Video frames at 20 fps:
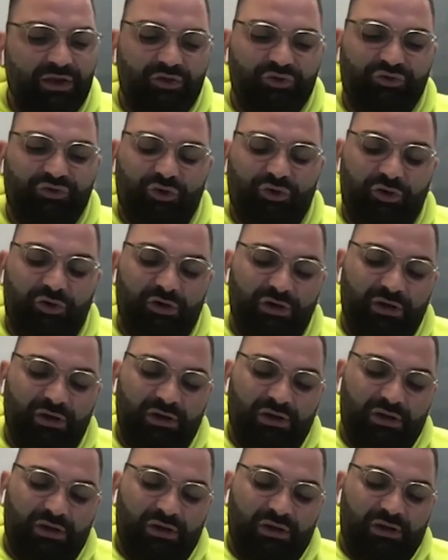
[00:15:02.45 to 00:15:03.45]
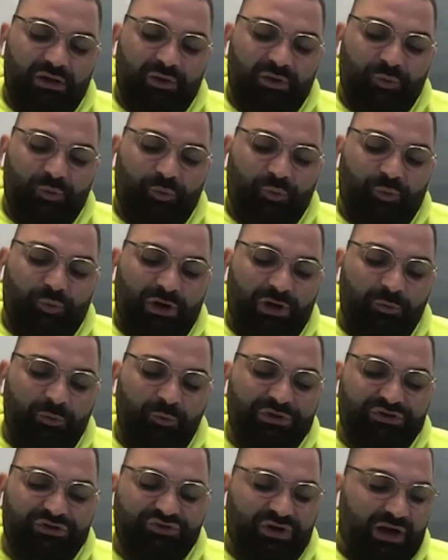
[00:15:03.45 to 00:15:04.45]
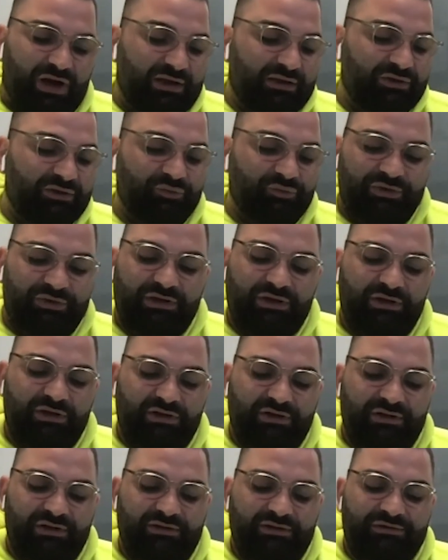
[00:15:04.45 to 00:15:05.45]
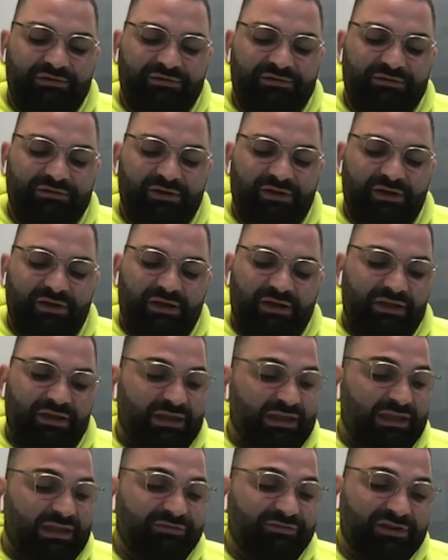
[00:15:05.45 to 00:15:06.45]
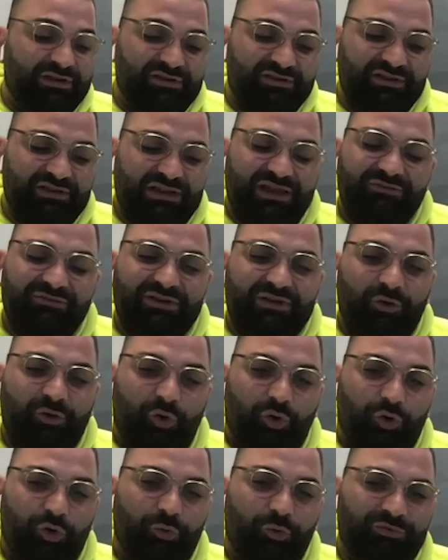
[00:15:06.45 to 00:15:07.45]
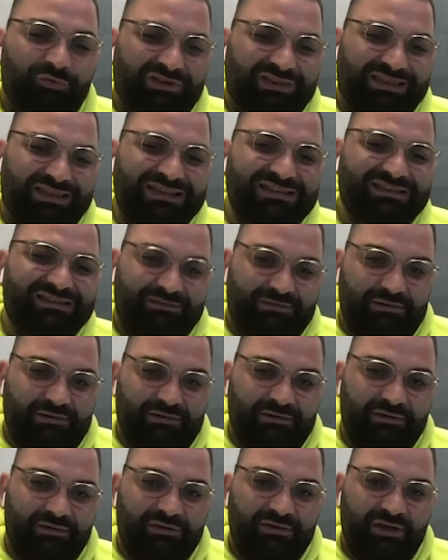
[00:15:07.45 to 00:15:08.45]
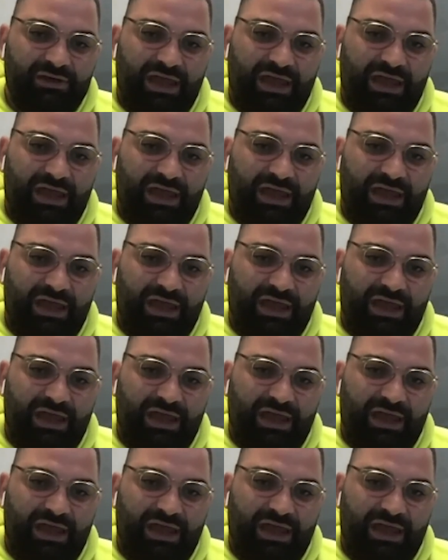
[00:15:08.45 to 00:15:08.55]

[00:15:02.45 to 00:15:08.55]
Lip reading: So what we try and do here is, if there's 11 homes listed